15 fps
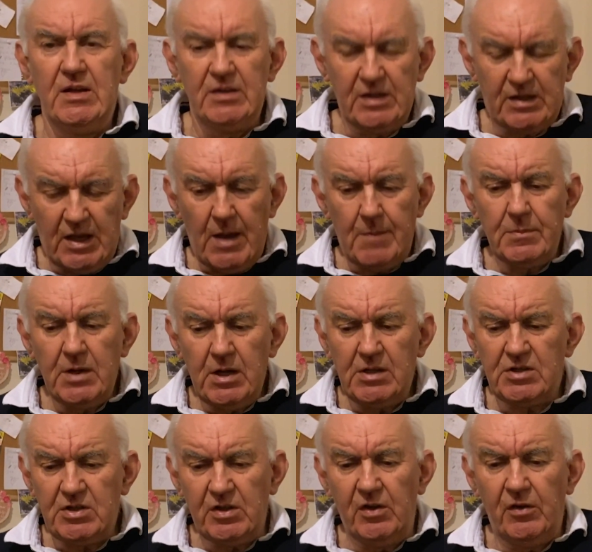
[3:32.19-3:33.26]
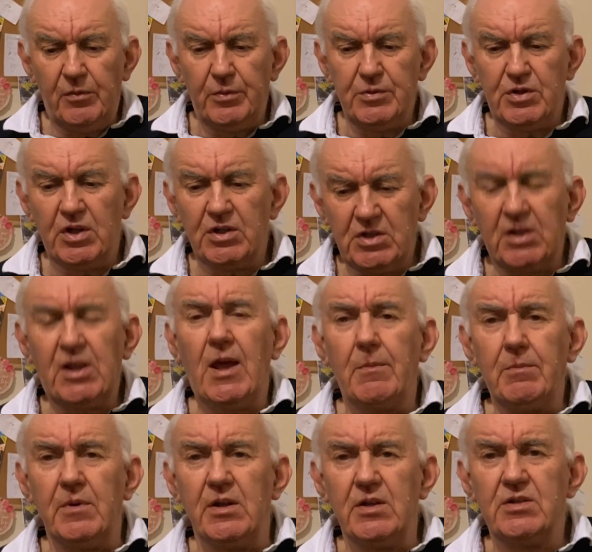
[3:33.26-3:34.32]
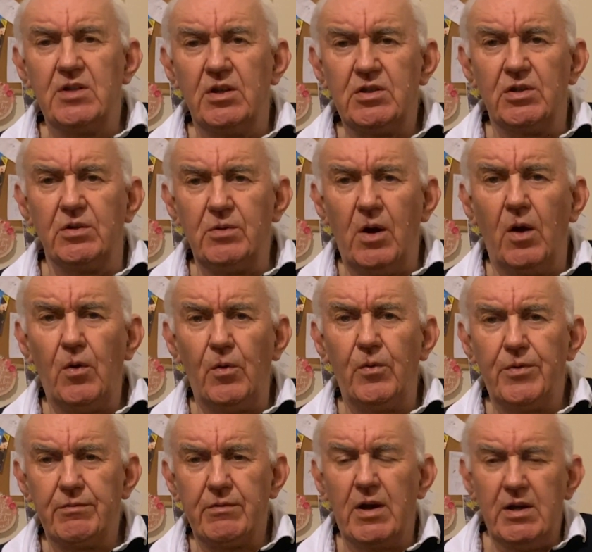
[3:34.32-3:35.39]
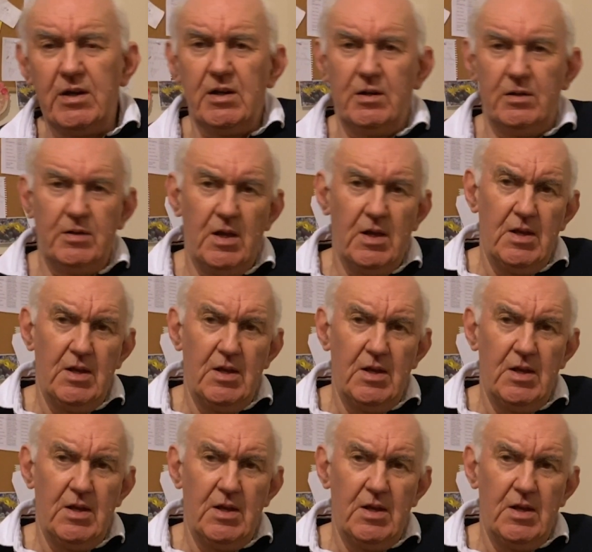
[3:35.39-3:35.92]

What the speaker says: The cabinet itself was just a cabinet to hold the radio.